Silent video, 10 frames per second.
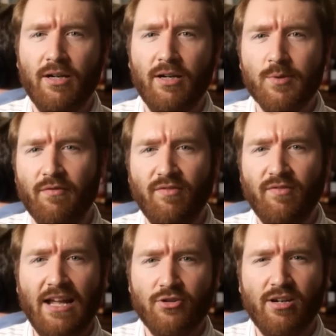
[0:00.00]
Mine was a
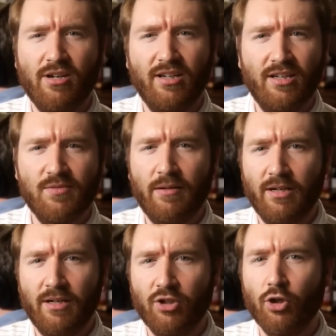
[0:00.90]
flat string. His might have
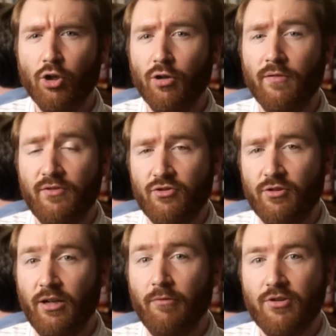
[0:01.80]
been a curved
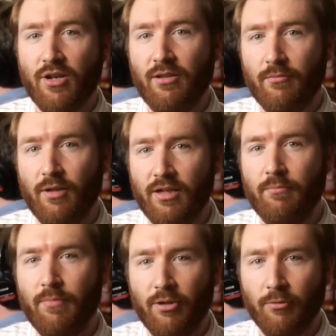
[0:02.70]
string, which I think might
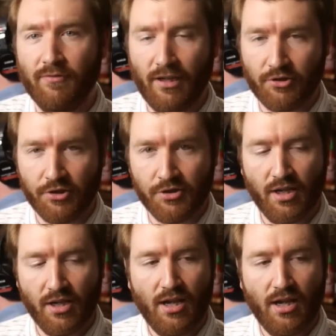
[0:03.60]
get better reflections.